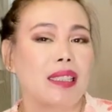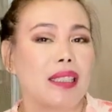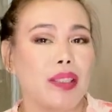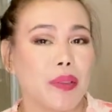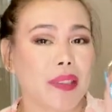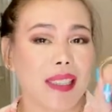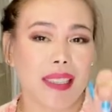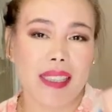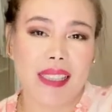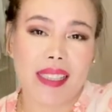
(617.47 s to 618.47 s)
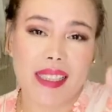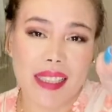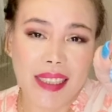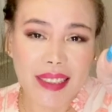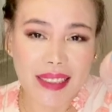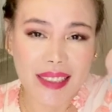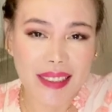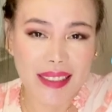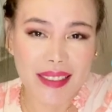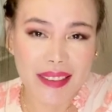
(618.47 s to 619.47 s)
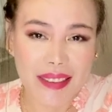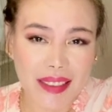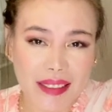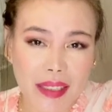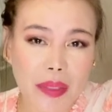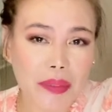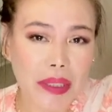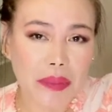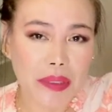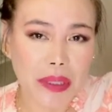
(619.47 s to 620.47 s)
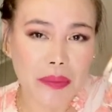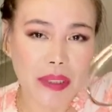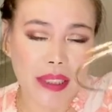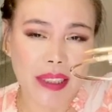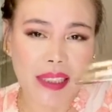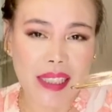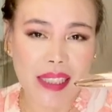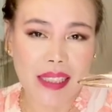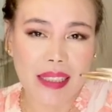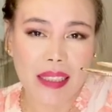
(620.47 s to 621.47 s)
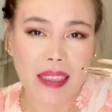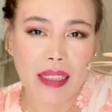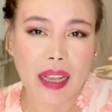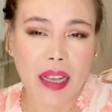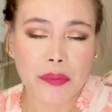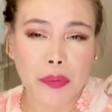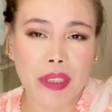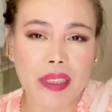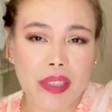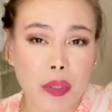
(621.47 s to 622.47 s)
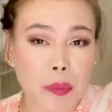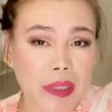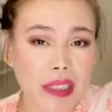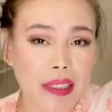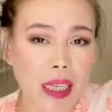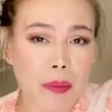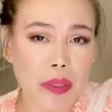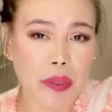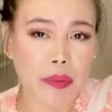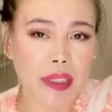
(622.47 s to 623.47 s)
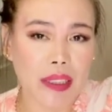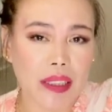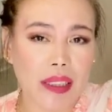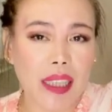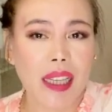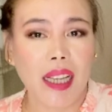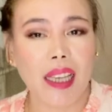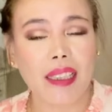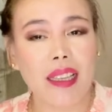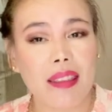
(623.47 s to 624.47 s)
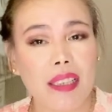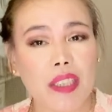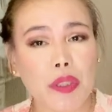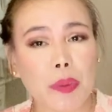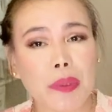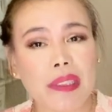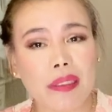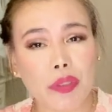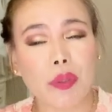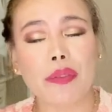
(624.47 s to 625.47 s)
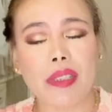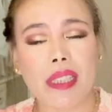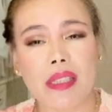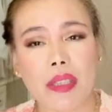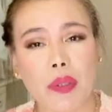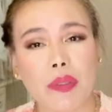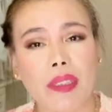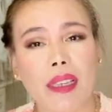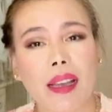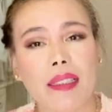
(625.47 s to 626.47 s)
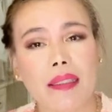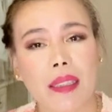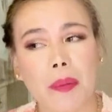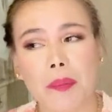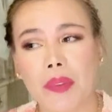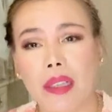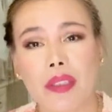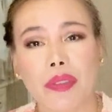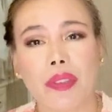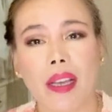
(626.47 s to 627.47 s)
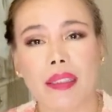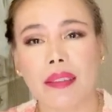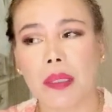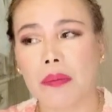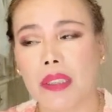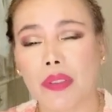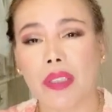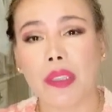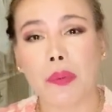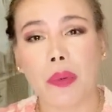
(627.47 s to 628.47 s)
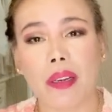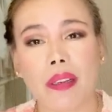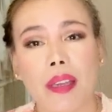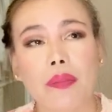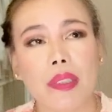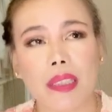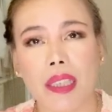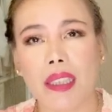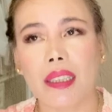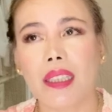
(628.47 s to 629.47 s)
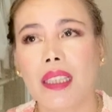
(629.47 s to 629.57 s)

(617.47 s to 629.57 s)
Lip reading: So this is it. Love, love, love this. I've worn it so many times already, and I think jewelry is the only item, luxury item, that you can wear every day.